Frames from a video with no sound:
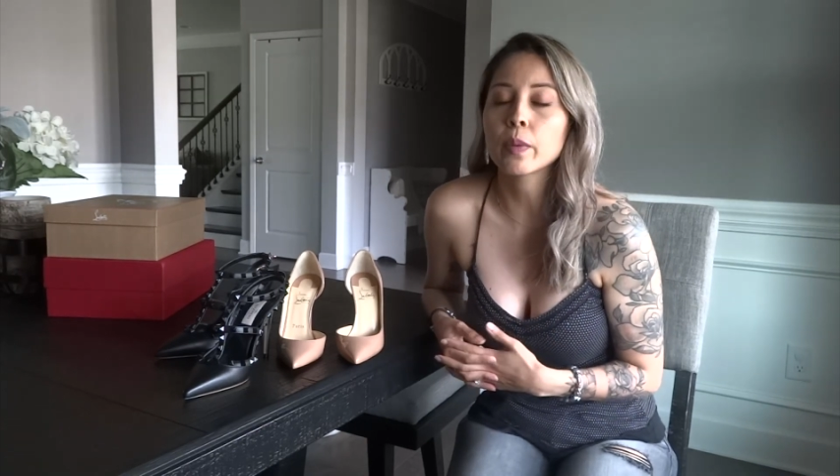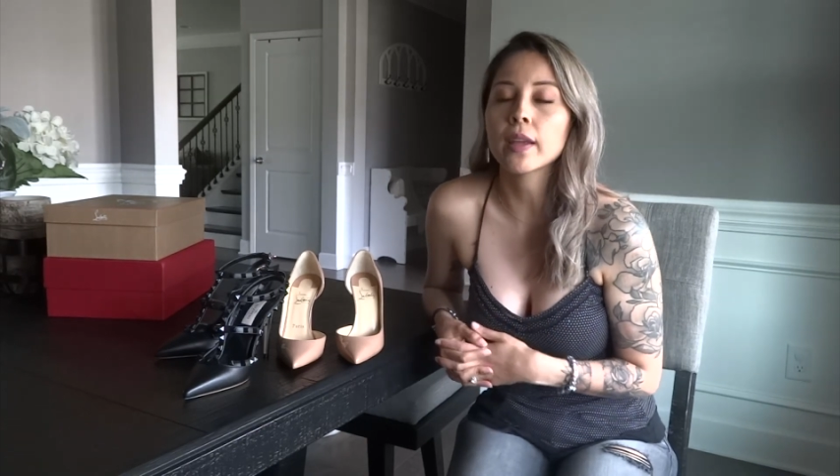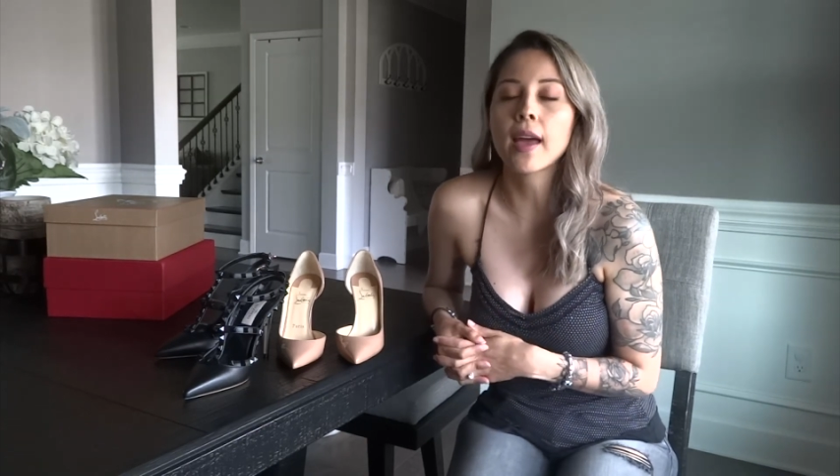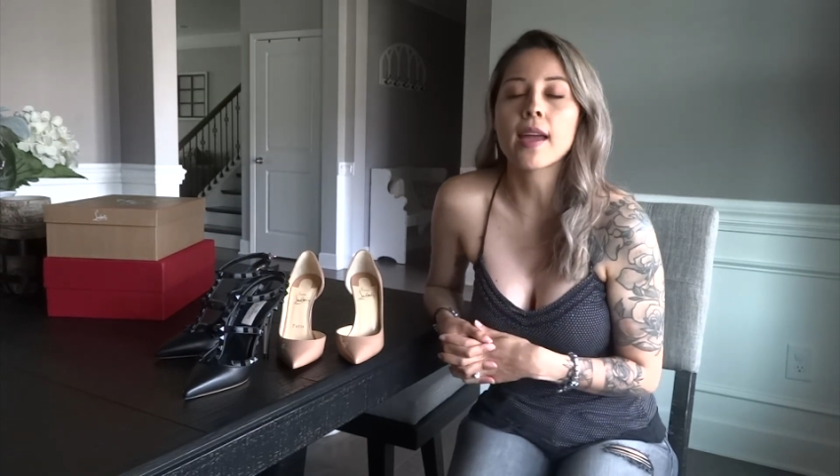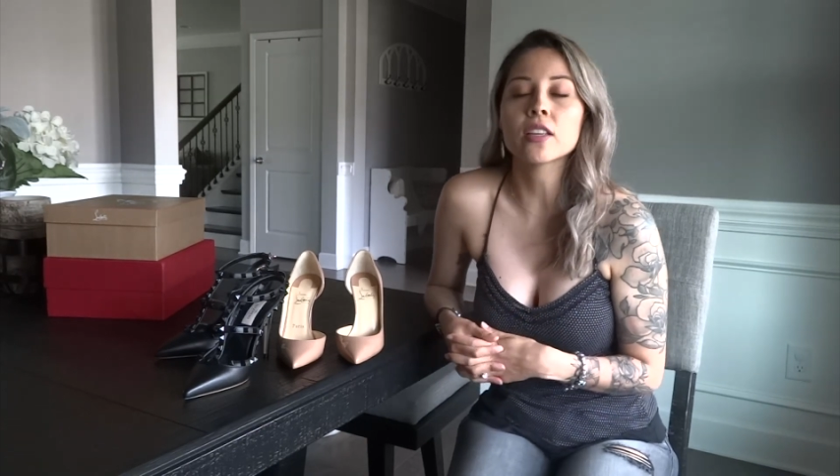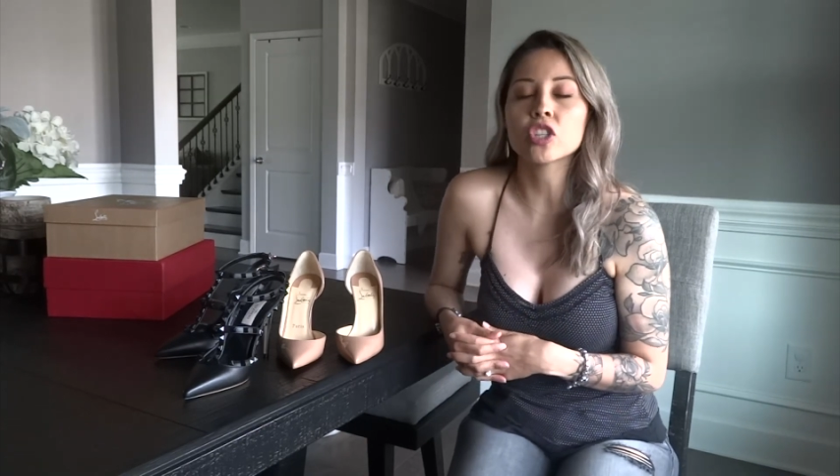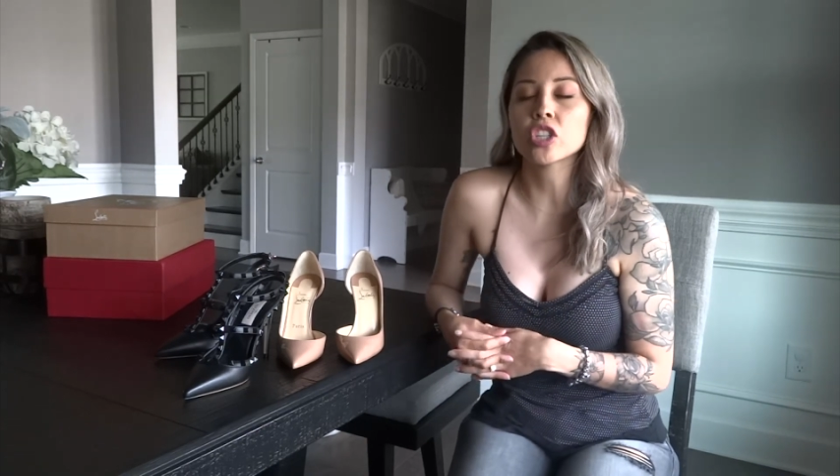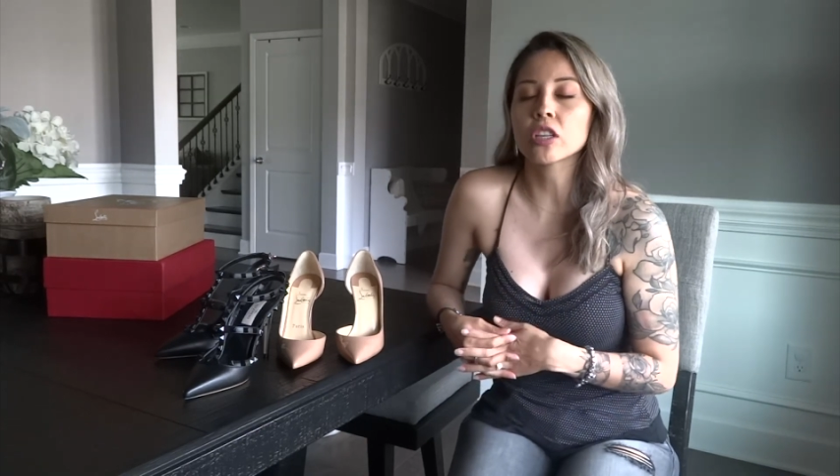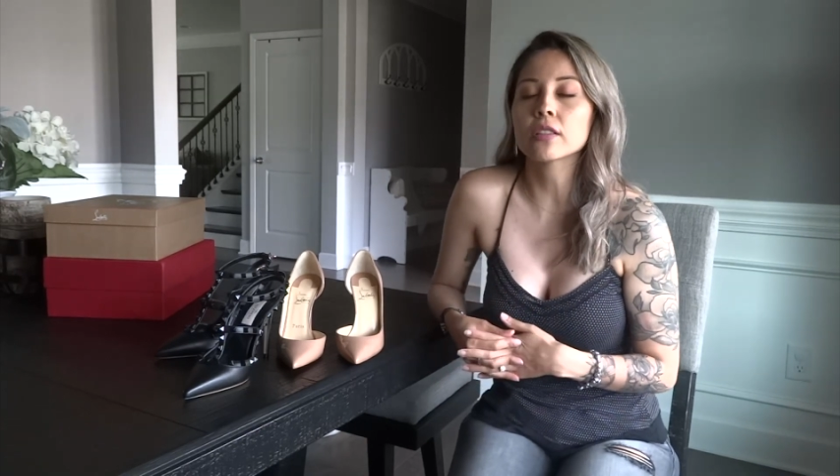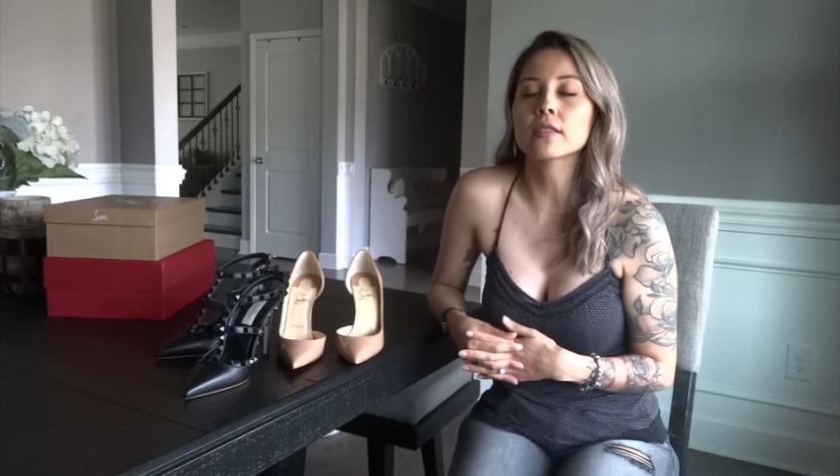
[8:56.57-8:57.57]
but I
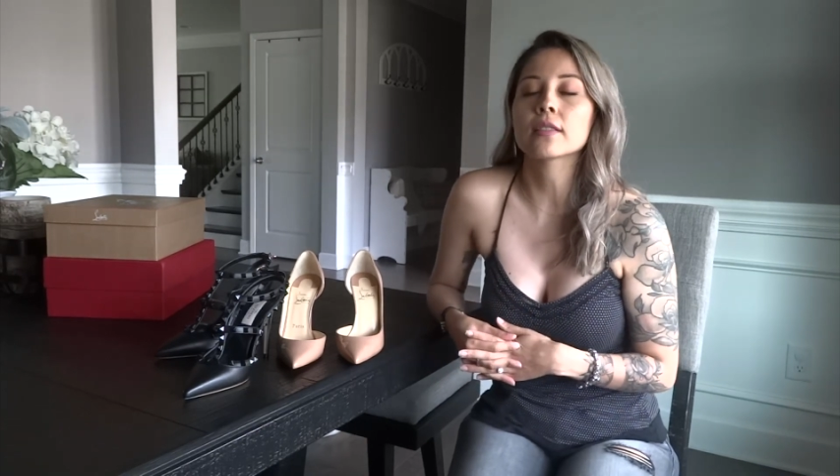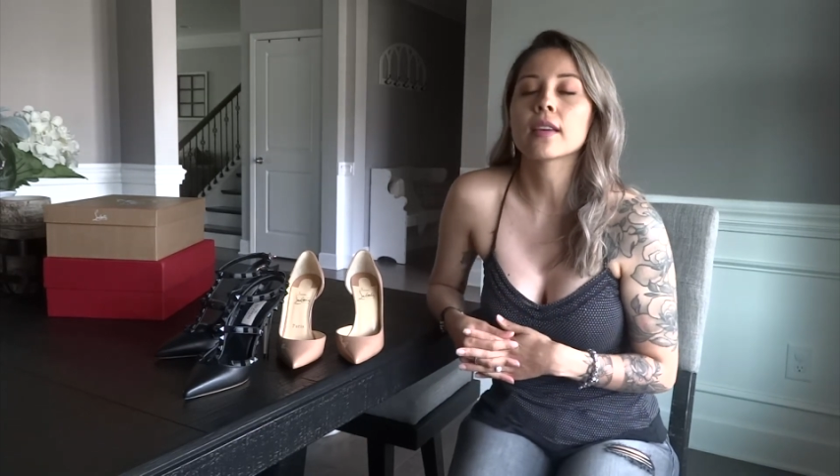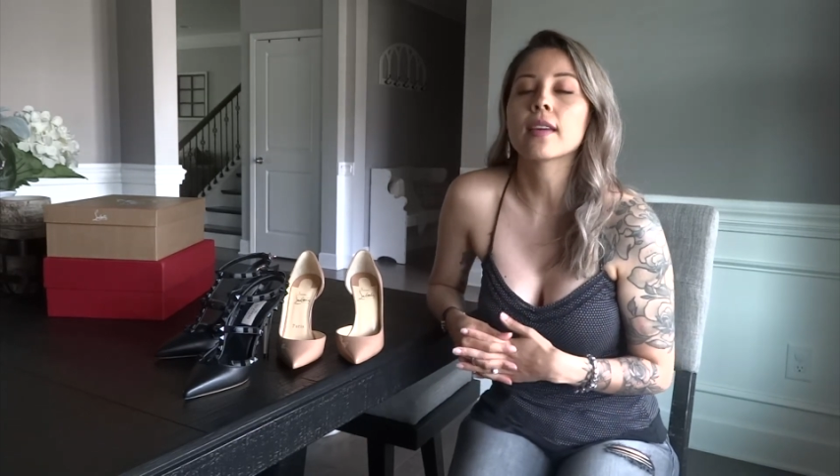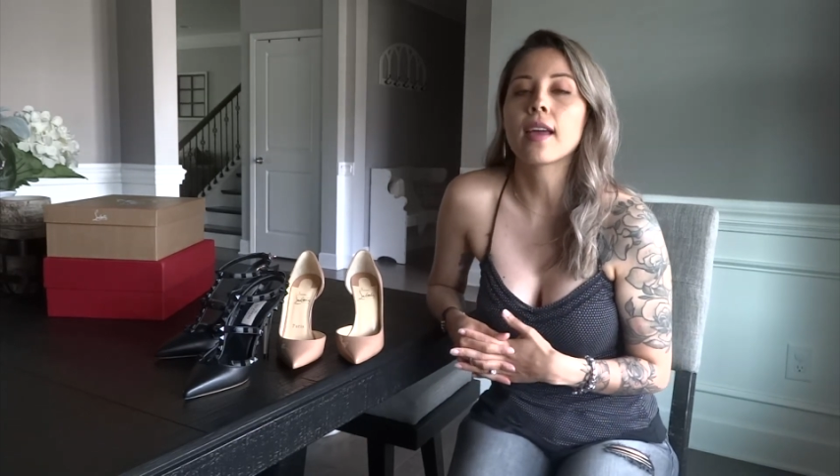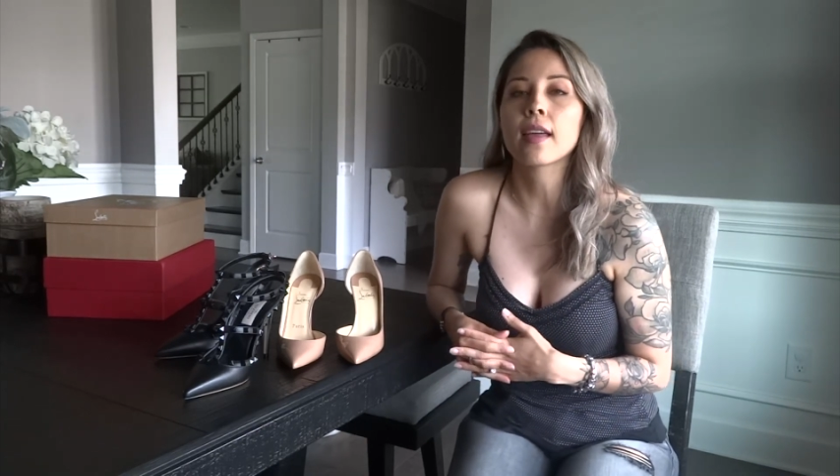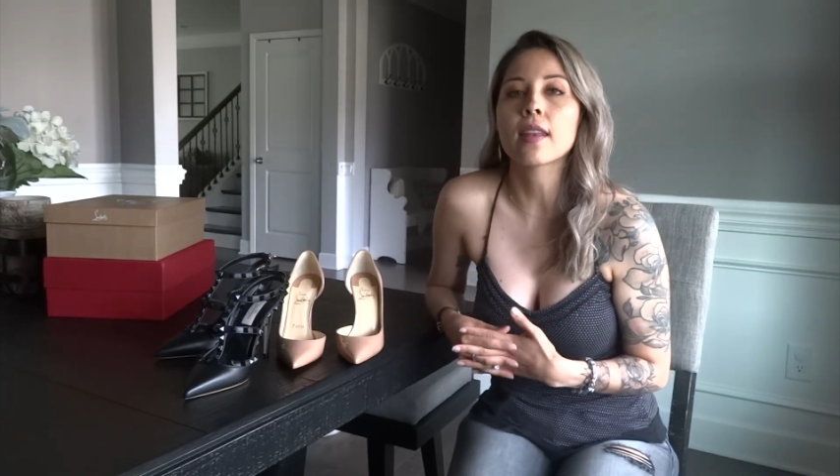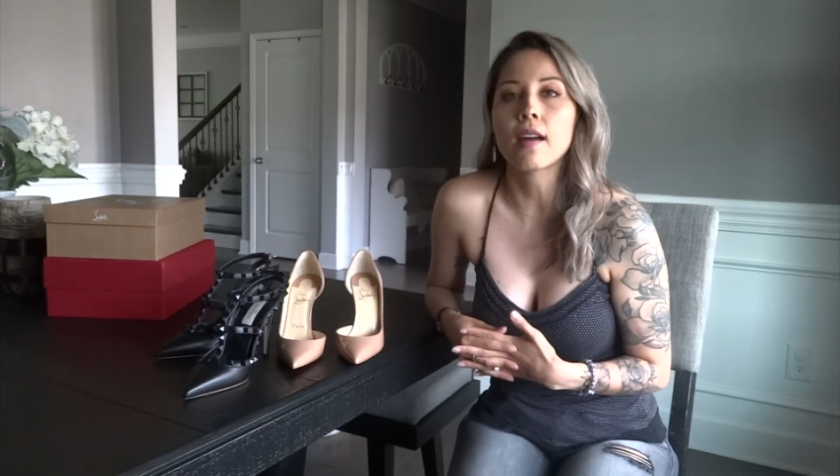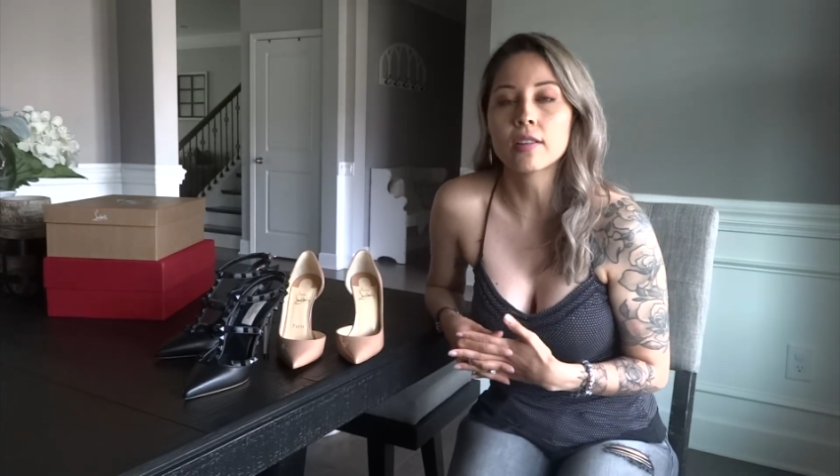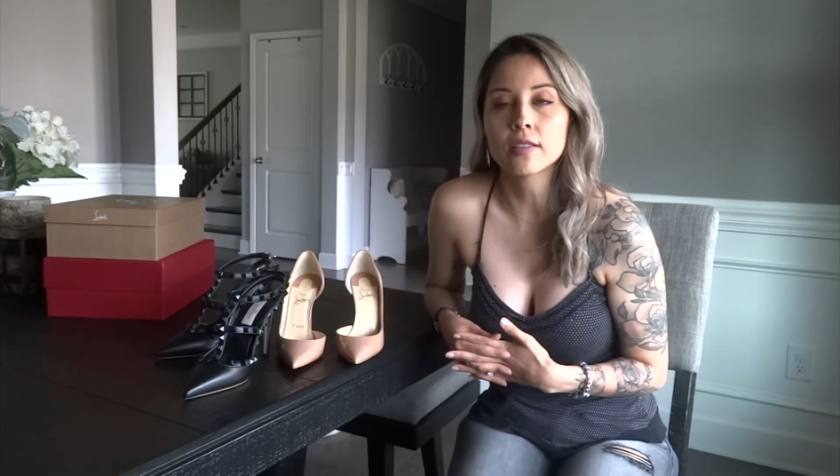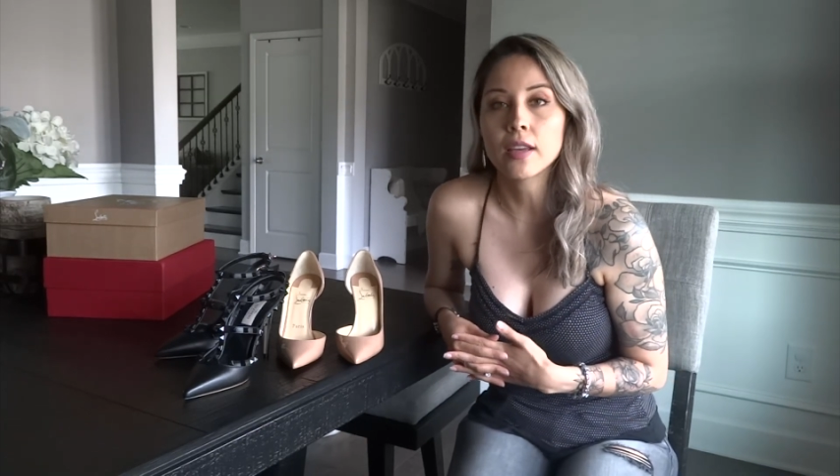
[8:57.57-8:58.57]
just
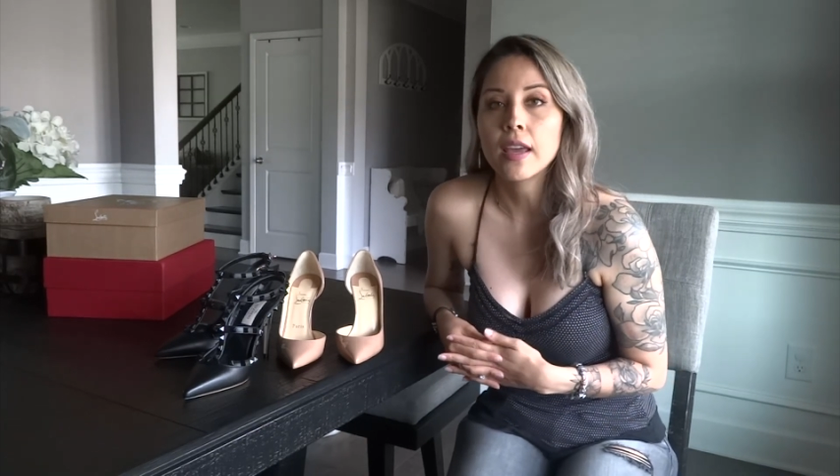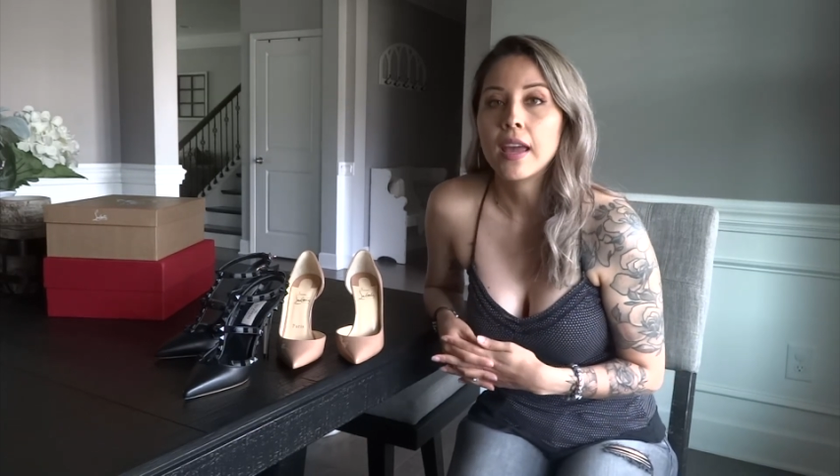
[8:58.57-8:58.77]
cannot.